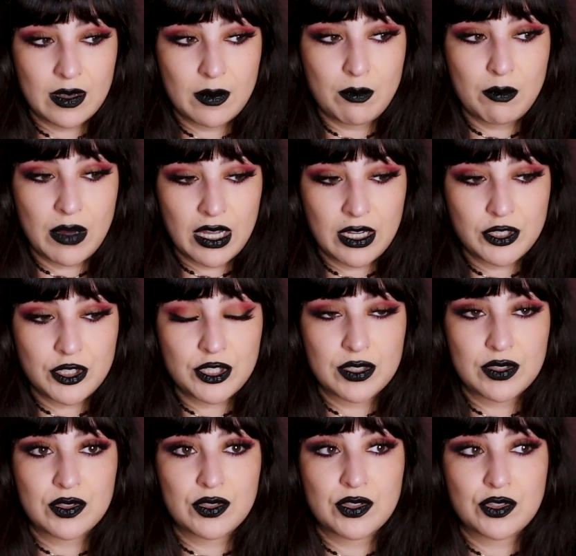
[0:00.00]
much
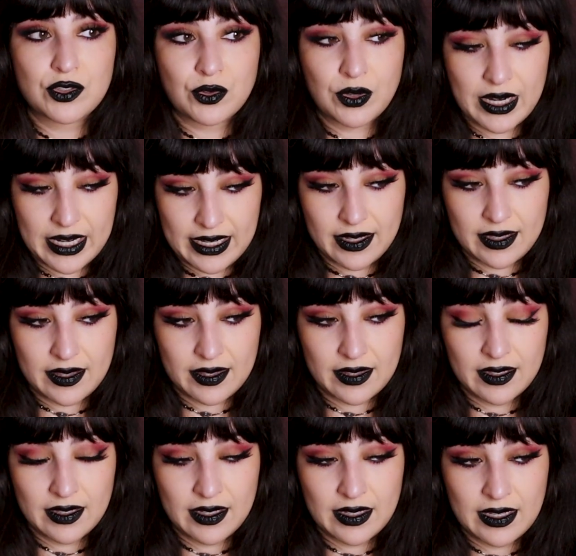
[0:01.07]
strength
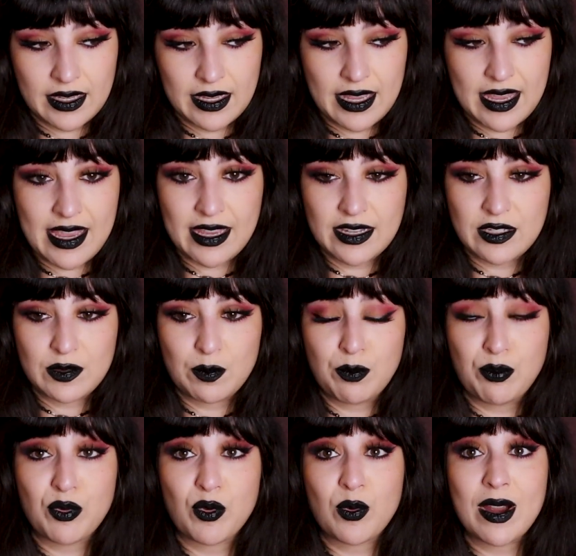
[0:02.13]
and
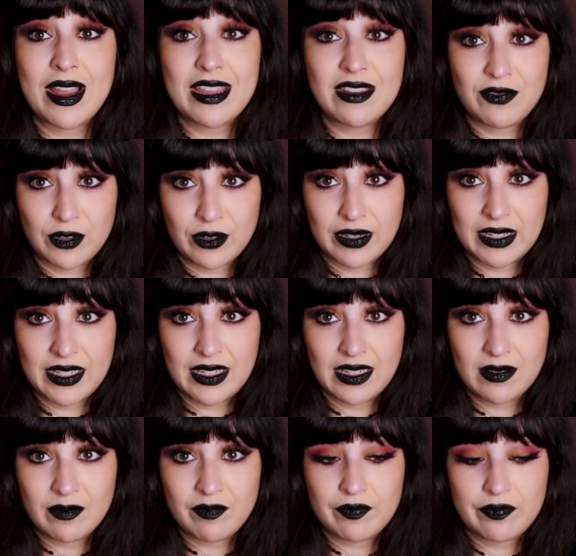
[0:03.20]
bravery
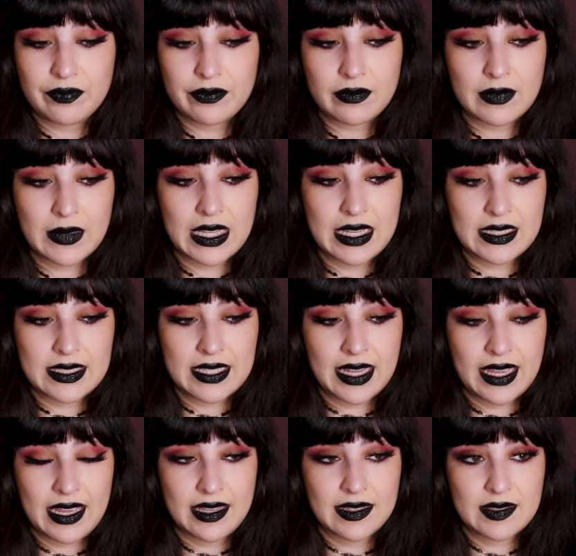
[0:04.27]
it
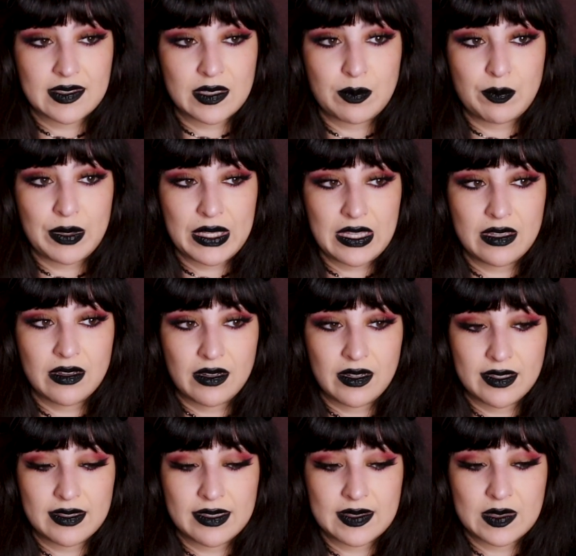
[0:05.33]
takes to be
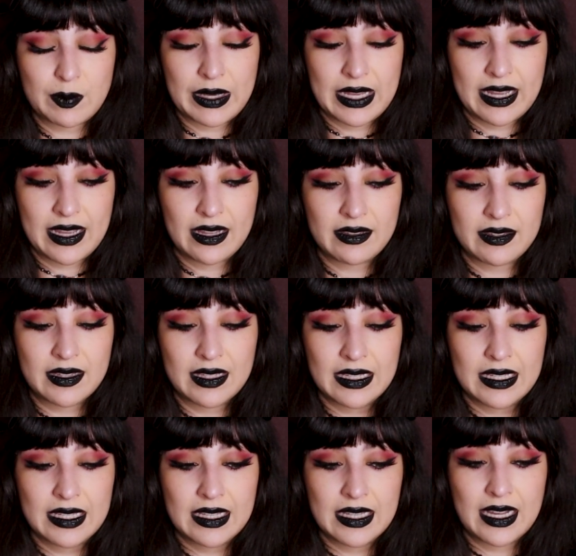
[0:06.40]
on this path,
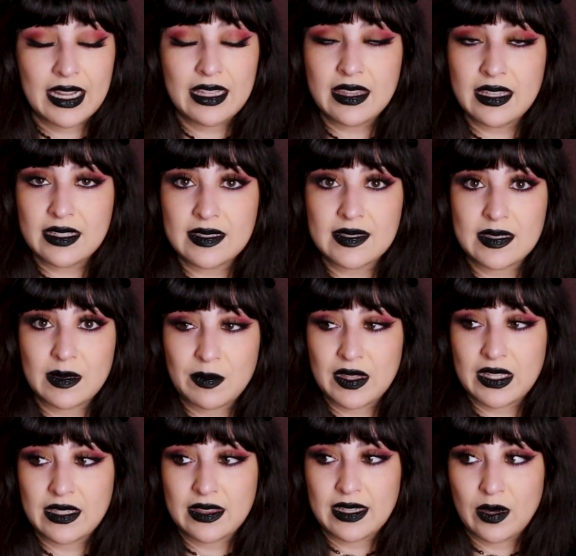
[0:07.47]
I think is
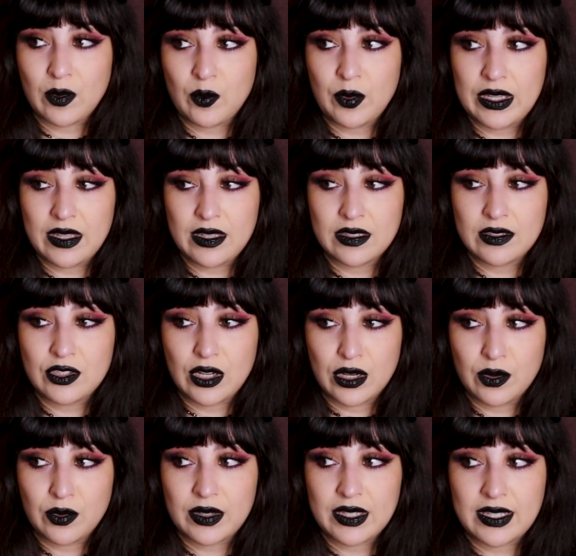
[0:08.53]
something that we
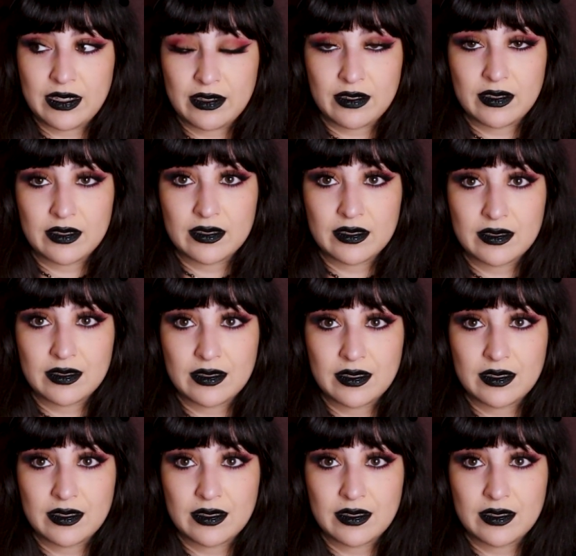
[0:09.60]
don't hear